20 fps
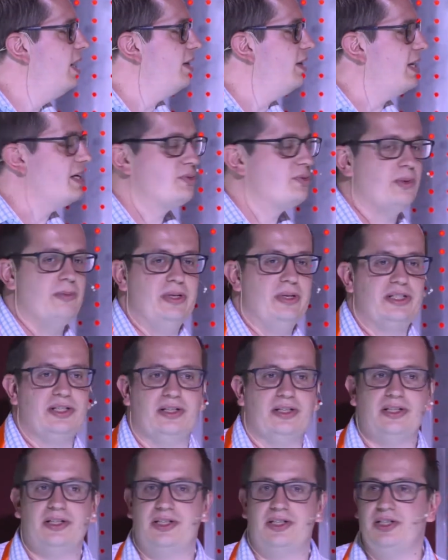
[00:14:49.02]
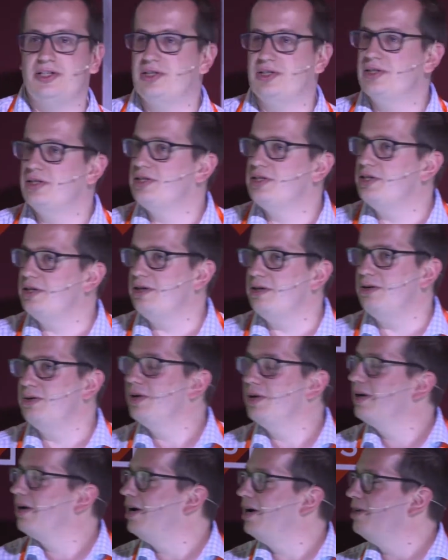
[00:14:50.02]
that's when we took the decision to
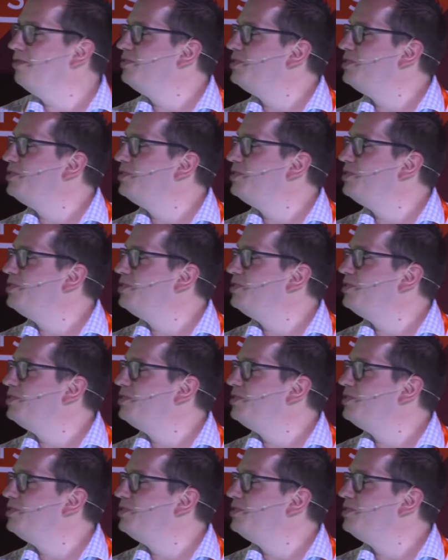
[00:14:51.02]
kind of